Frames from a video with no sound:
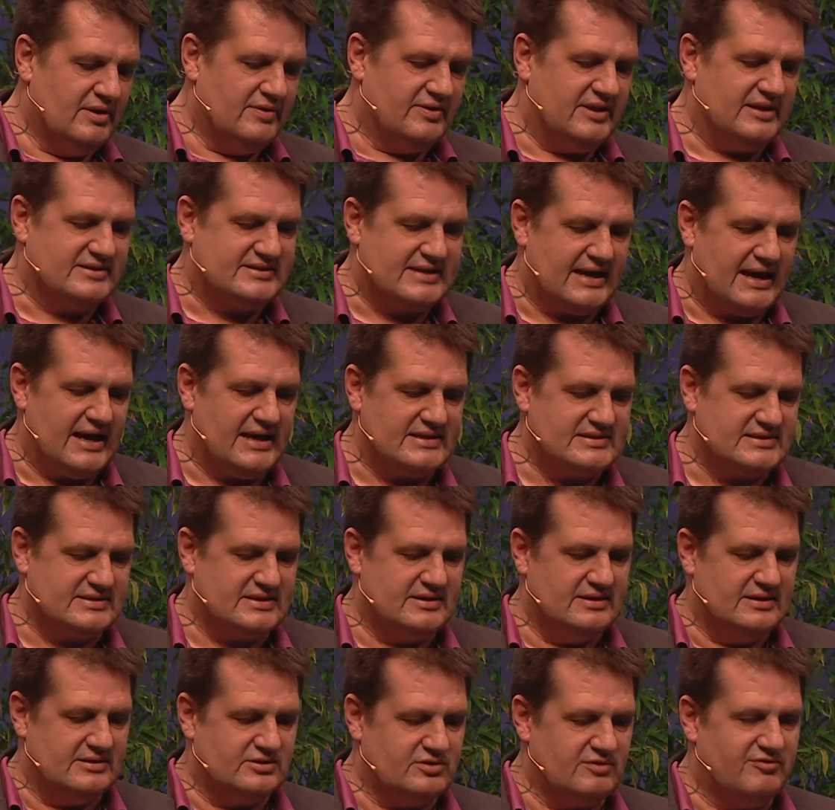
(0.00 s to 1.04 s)
the task
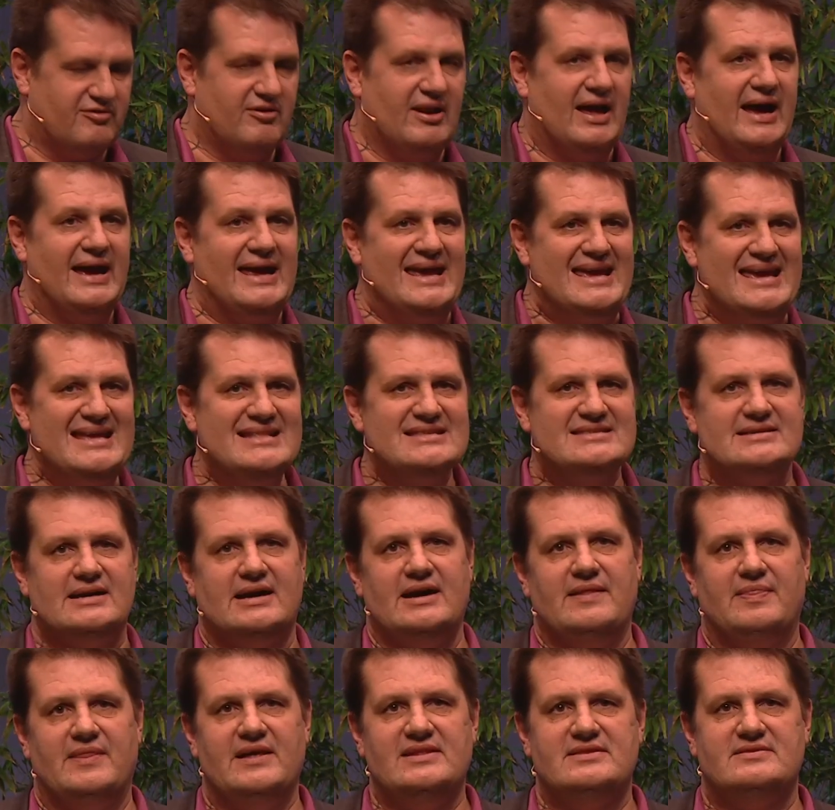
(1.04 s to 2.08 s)
to fly
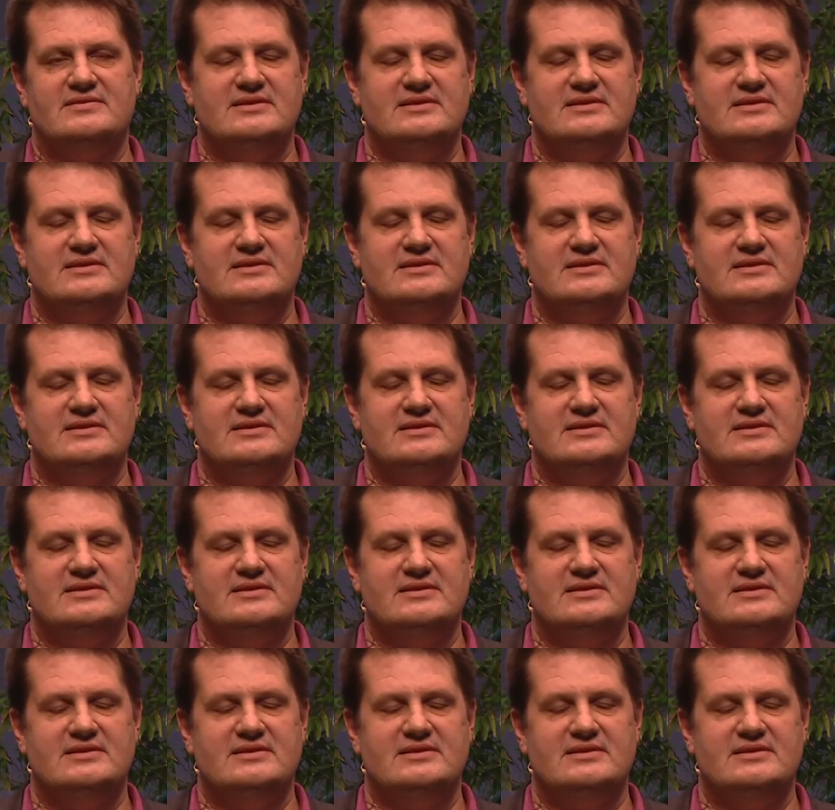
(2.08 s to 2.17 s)
inside that